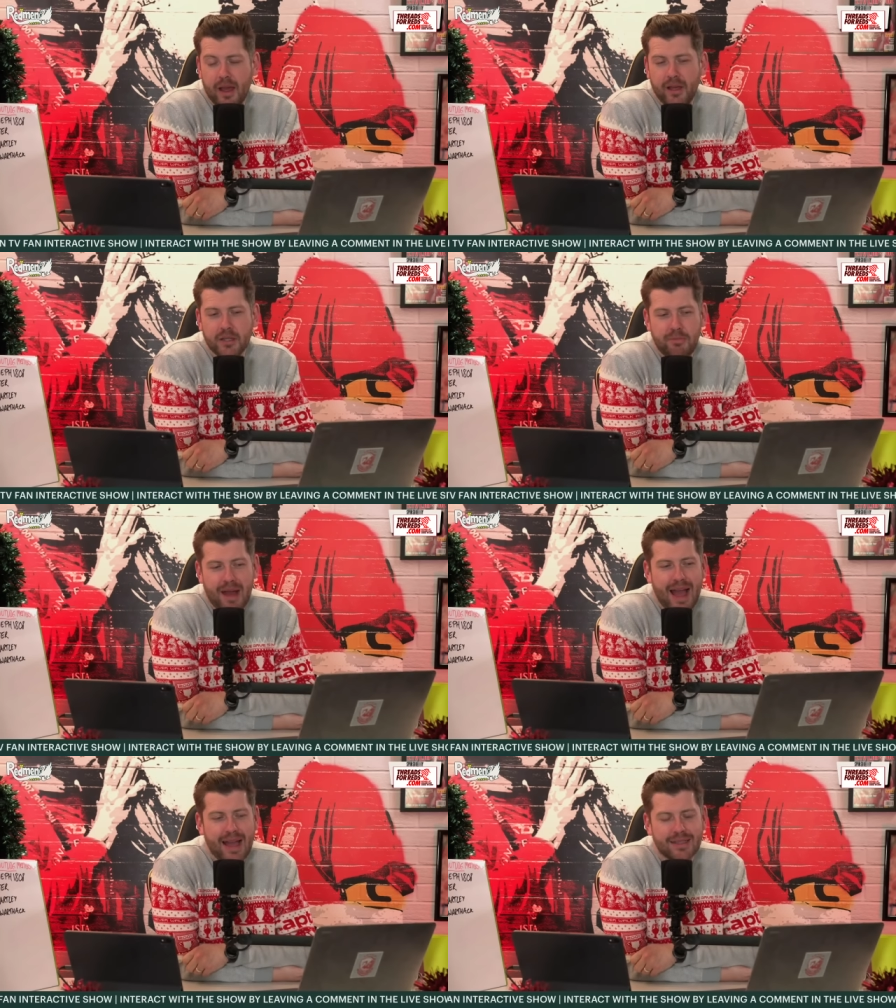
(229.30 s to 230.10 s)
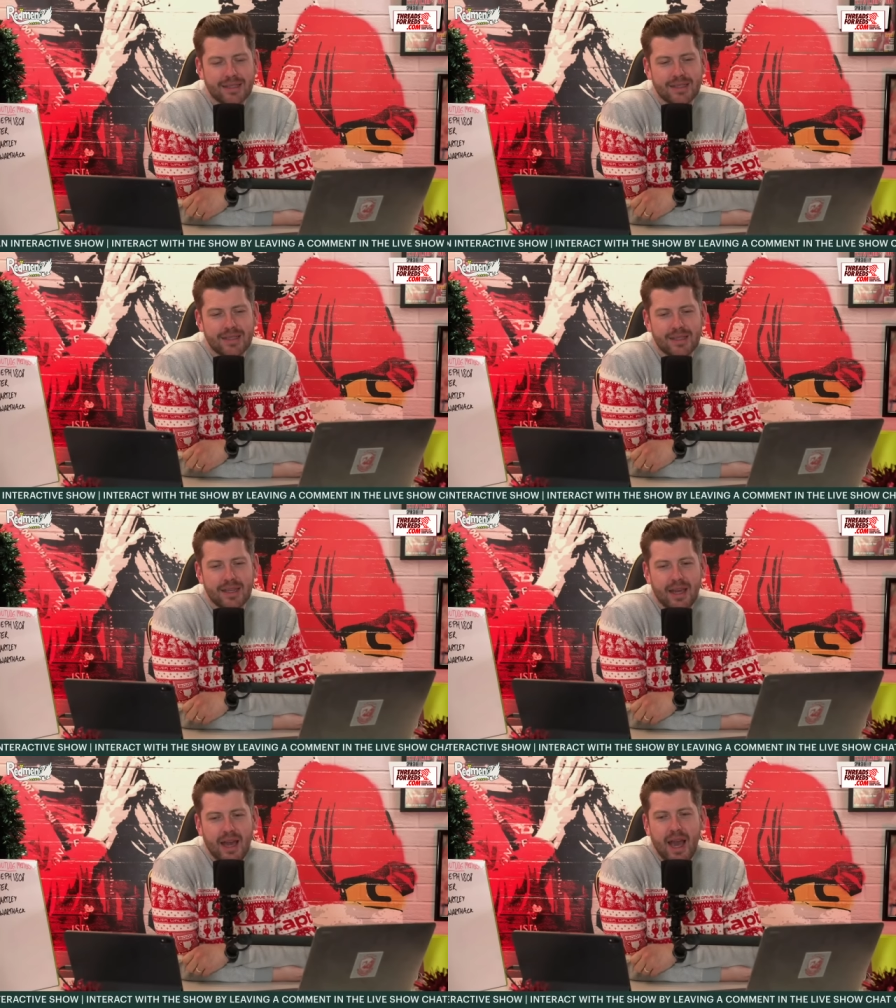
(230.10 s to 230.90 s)
Because past,
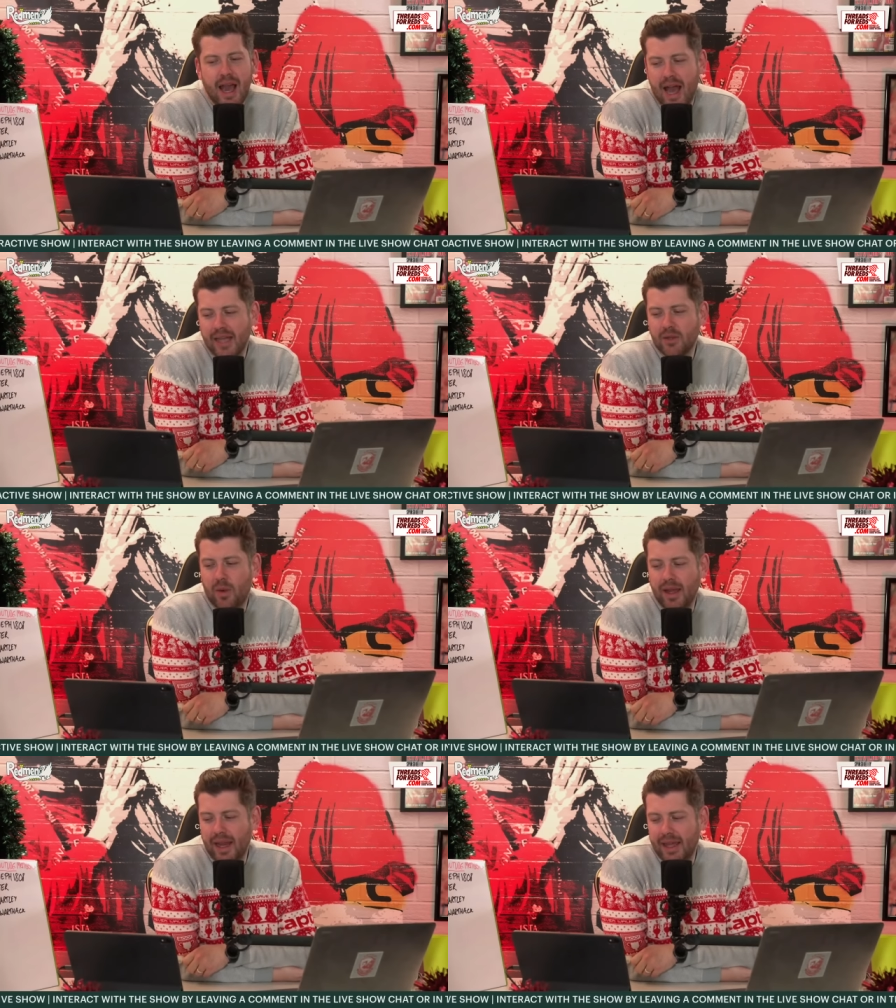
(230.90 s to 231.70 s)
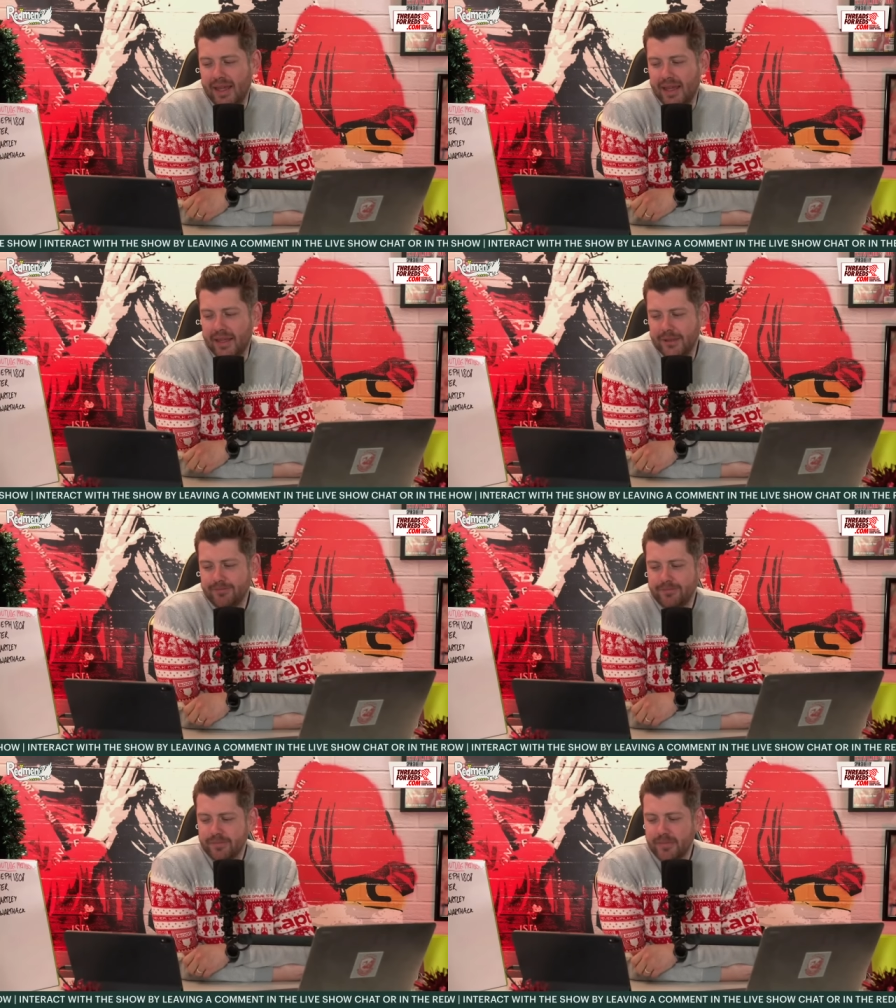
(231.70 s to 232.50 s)
I'd quite like,
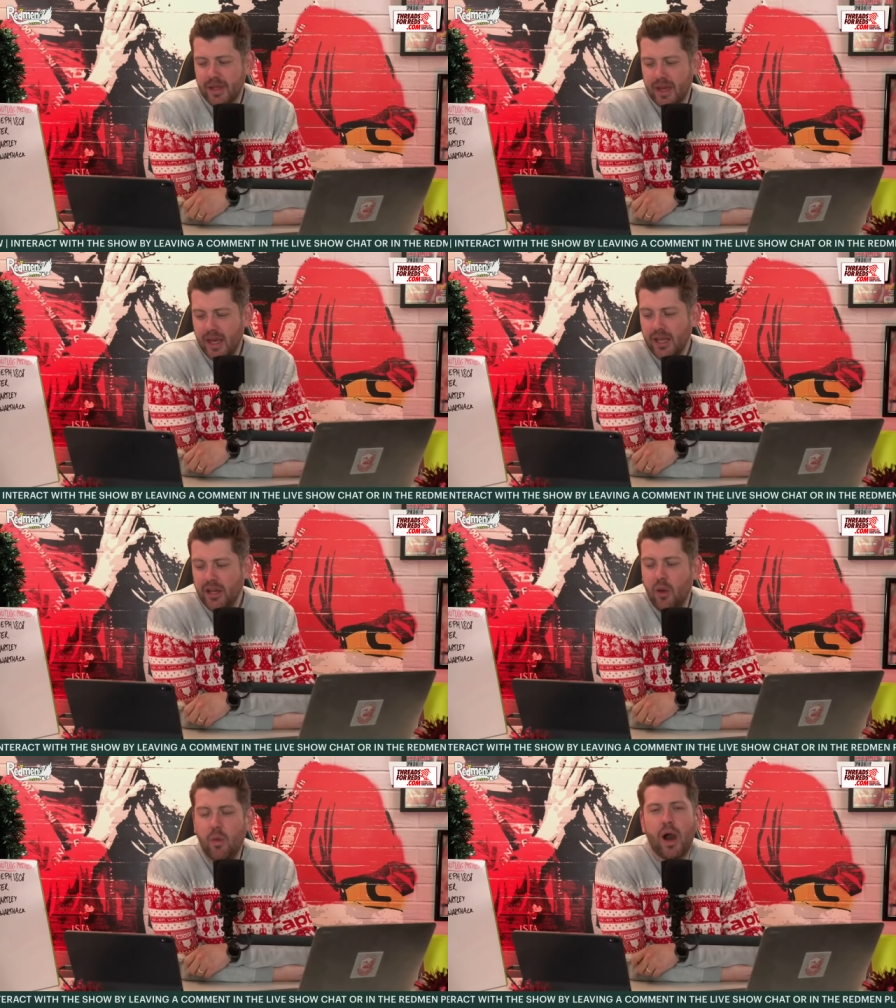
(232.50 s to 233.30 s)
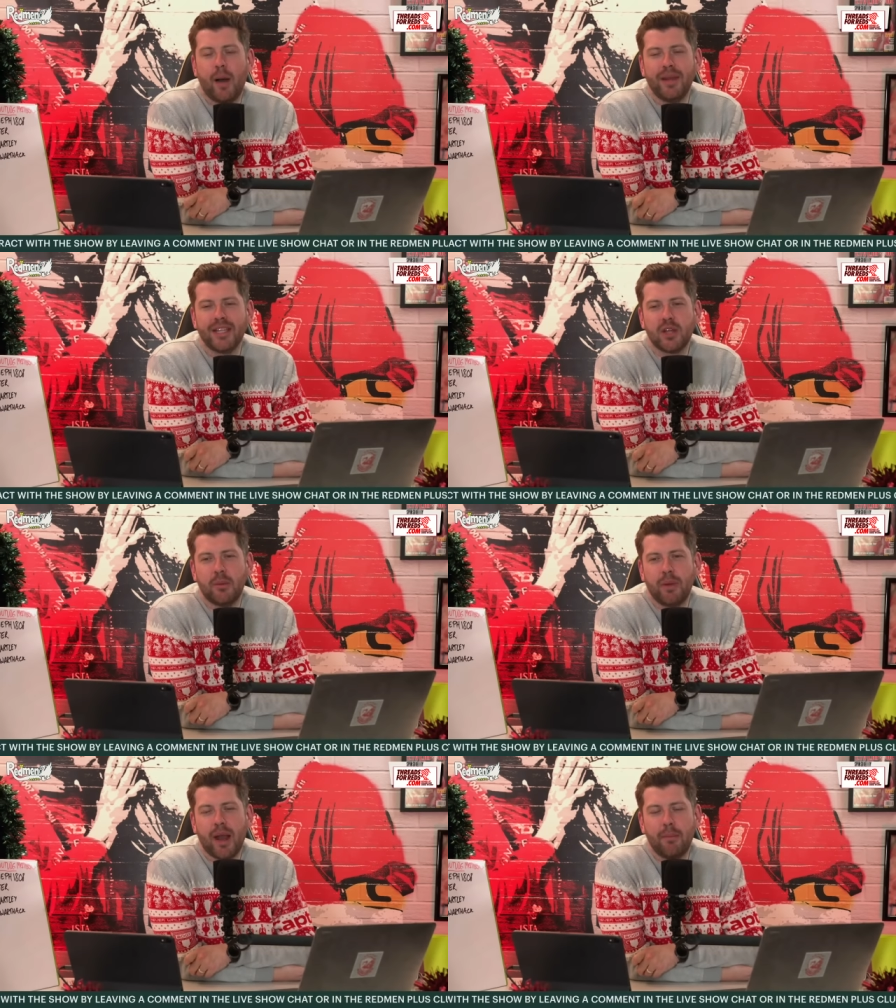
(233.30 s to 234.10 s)
you know what? I mean, it's
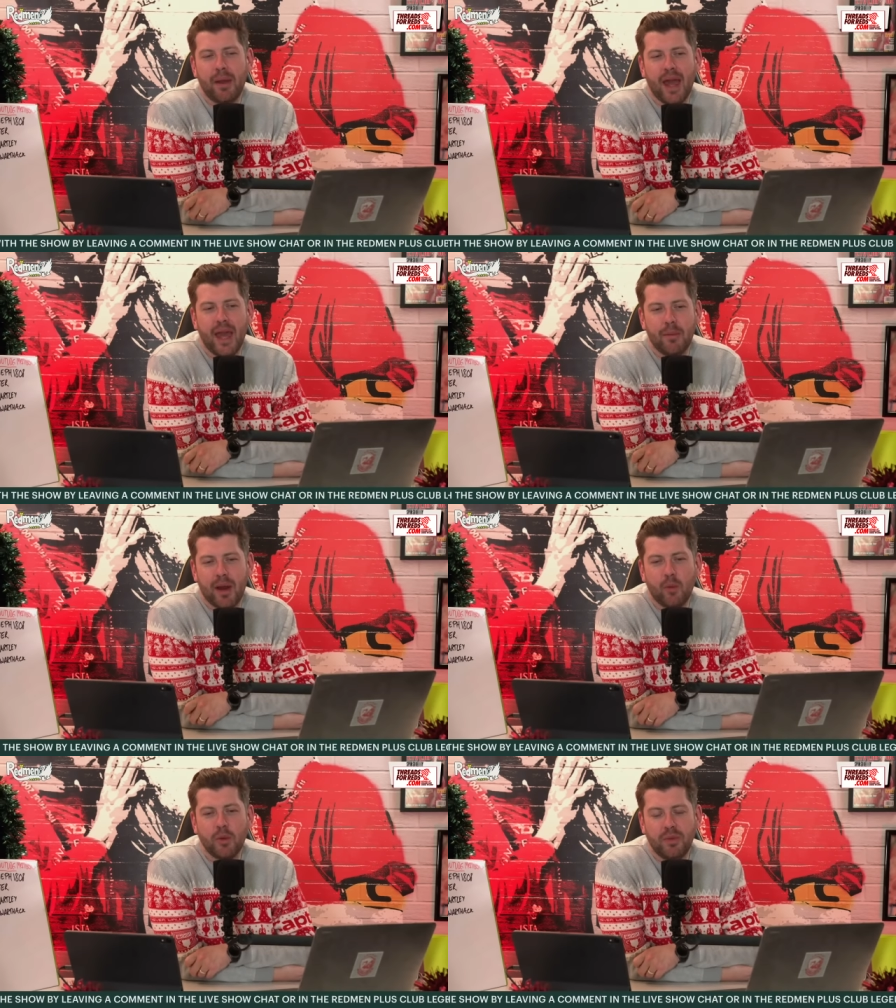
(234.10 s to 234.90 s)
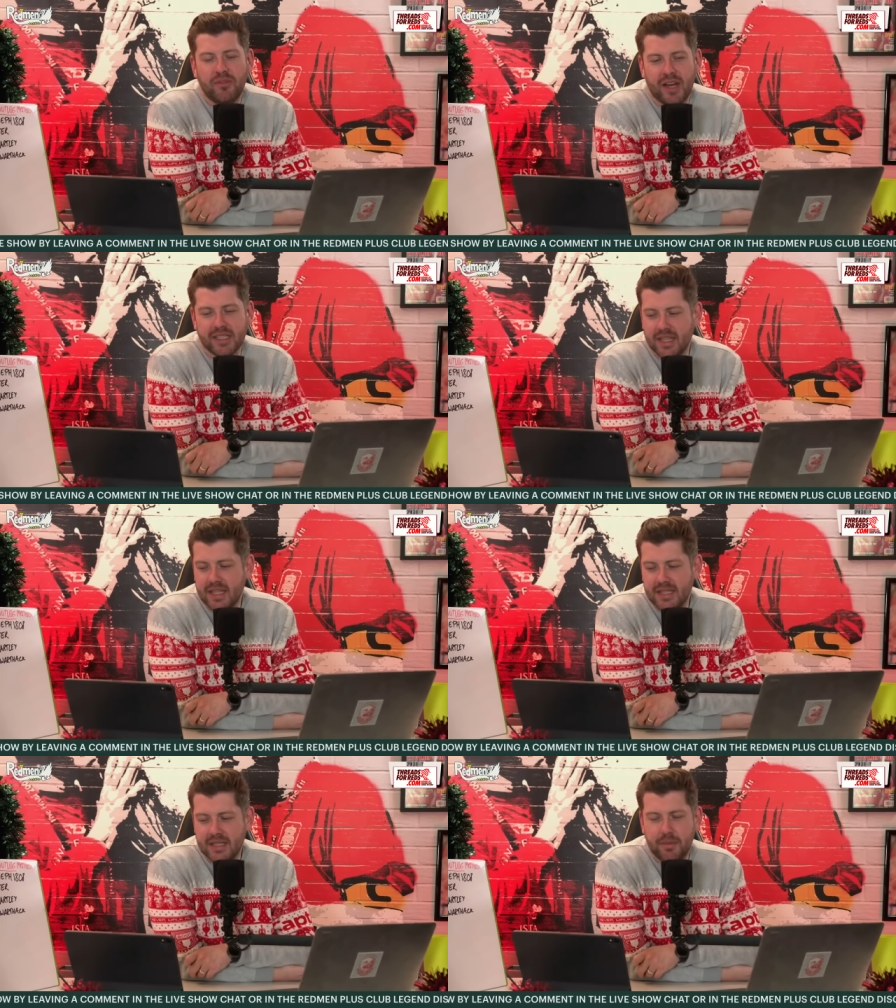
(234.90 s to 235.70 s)
not a player, but I would be
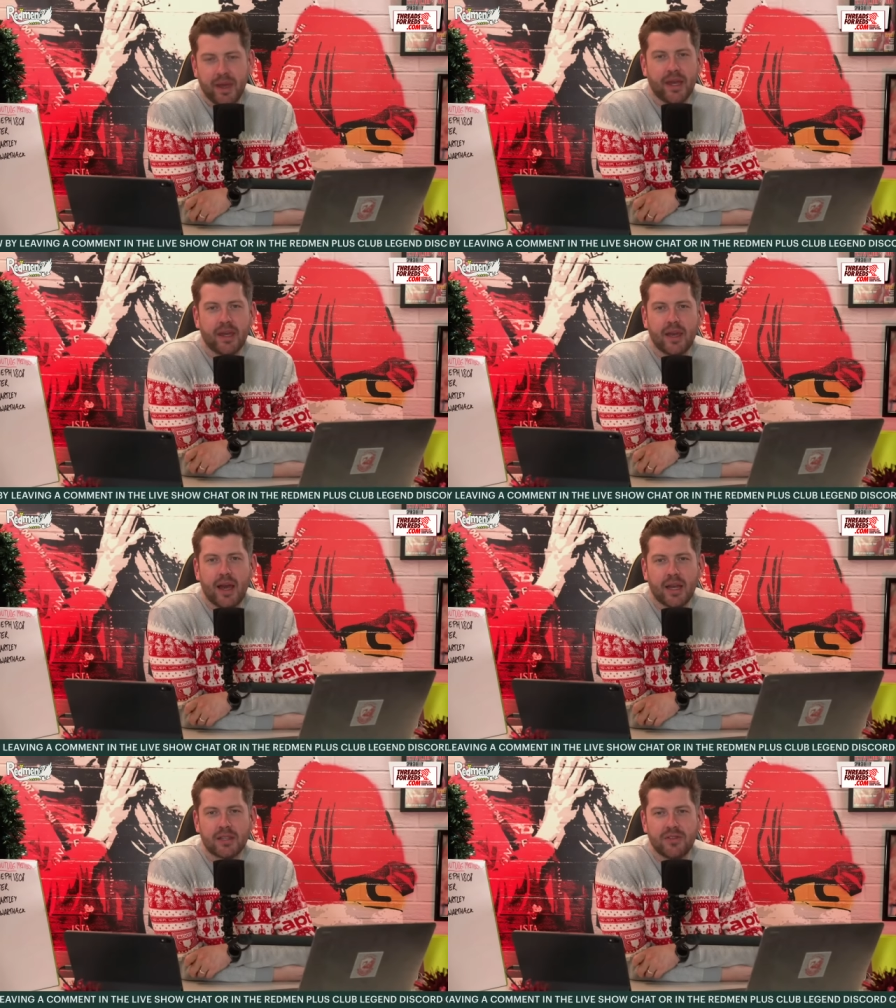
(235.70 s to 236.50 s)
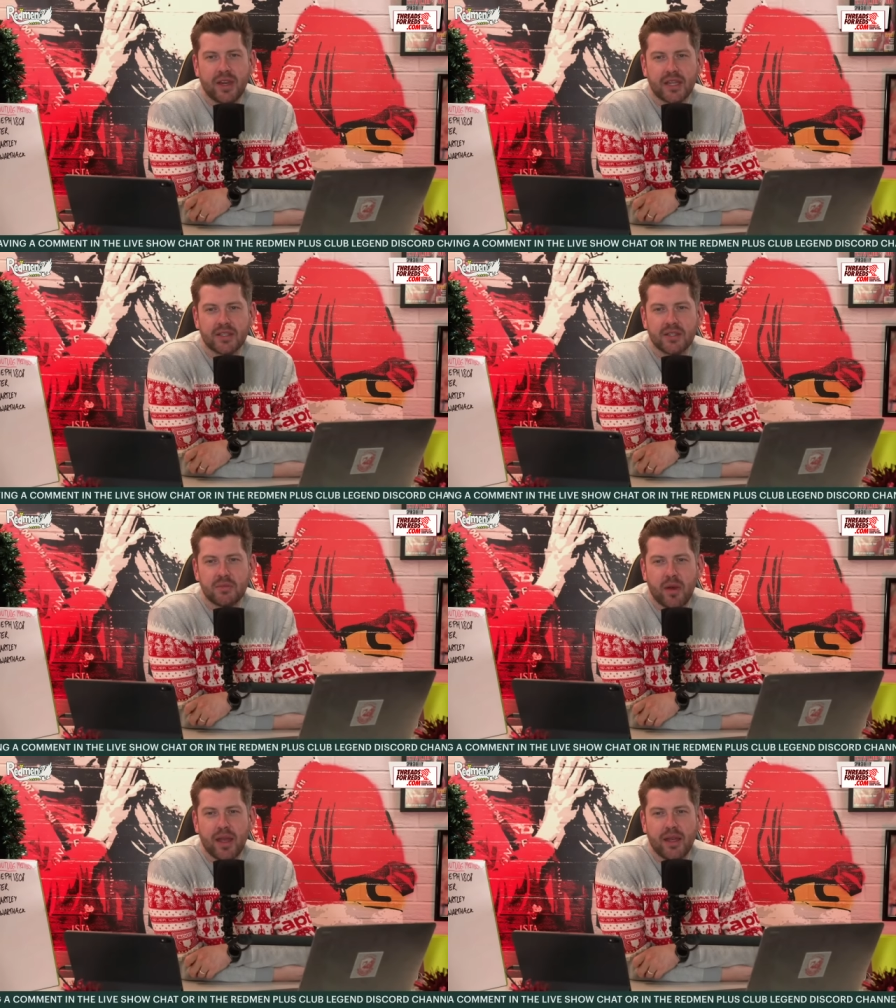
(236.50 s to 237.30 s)
fascinated to pick Alex Ferguson's
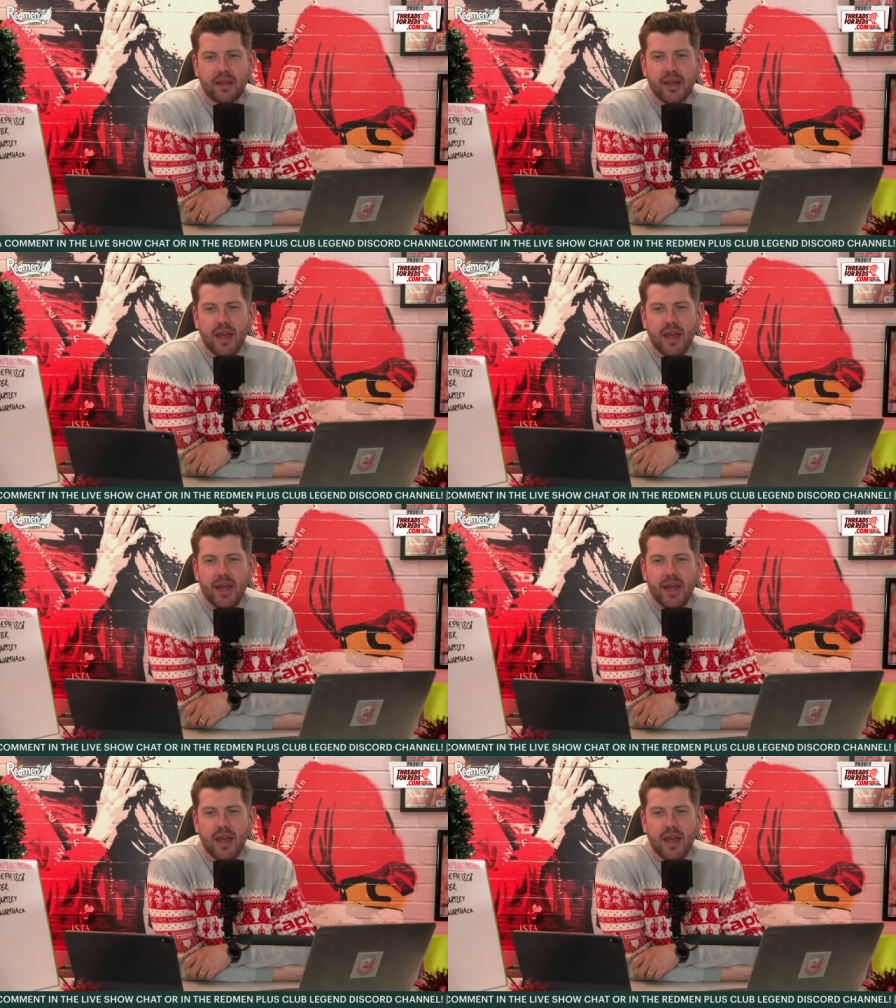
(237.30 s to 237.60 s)
brain.